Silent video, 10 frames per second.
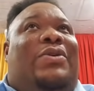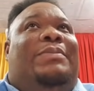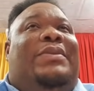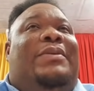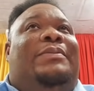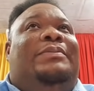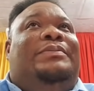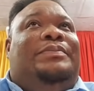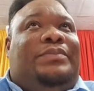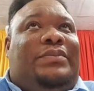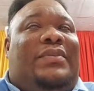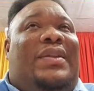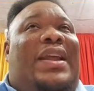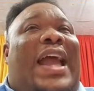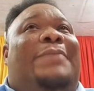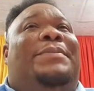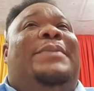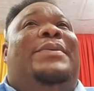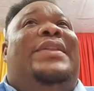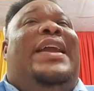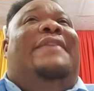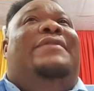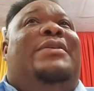the fans, them want come out